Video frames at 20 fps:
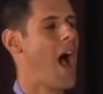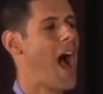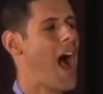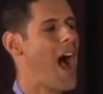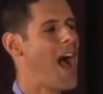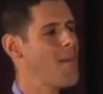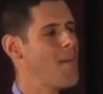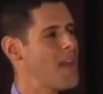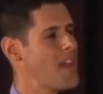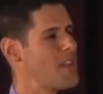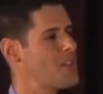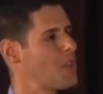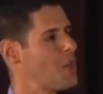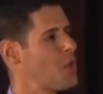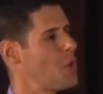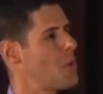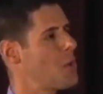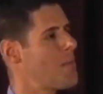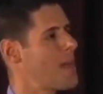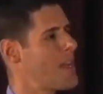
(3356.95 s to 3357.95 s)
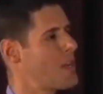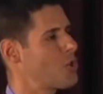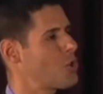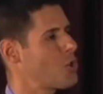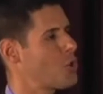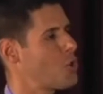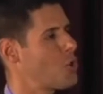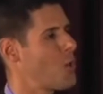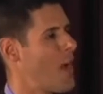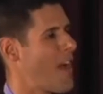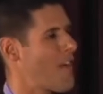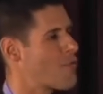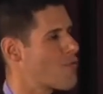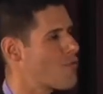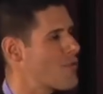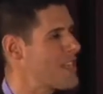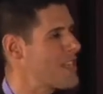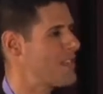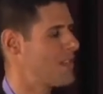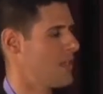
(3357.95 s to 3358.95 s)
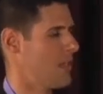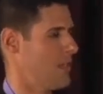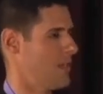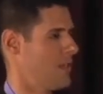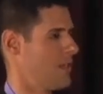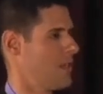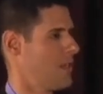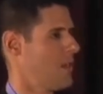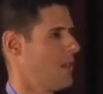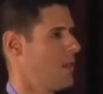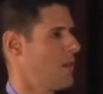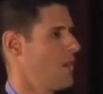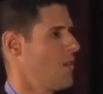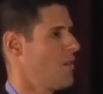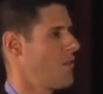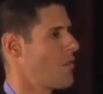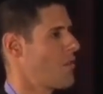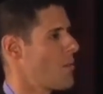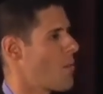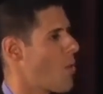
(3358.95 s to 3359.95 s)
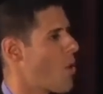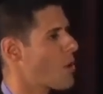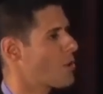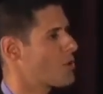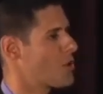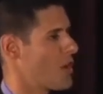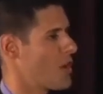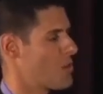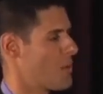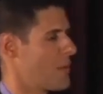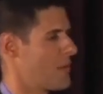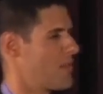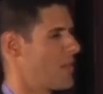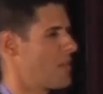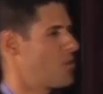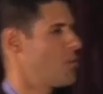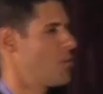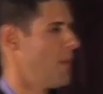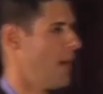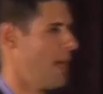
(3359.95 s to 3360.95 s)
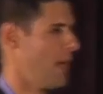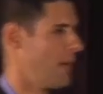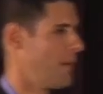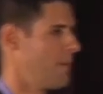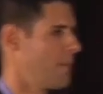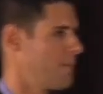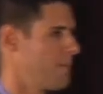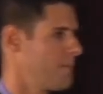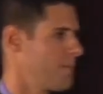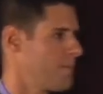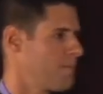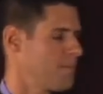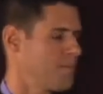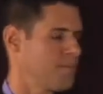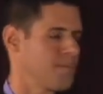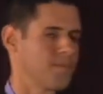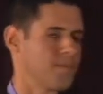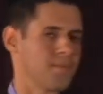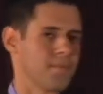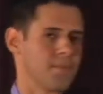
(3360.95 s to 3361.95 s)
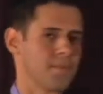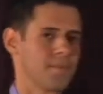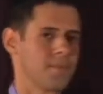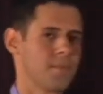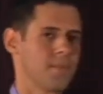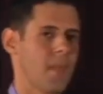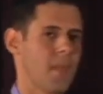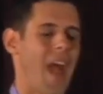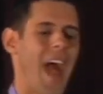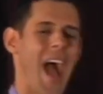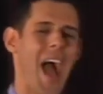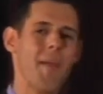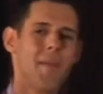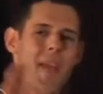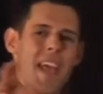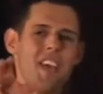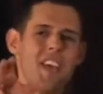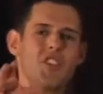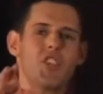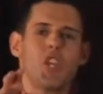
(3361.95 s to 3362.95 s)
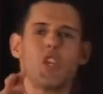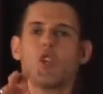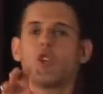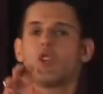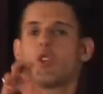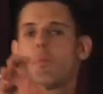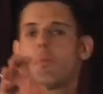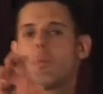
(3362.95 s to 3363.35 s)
I'm asking you to make sure you have reasons for the moral judgments that you make. I'm asking you to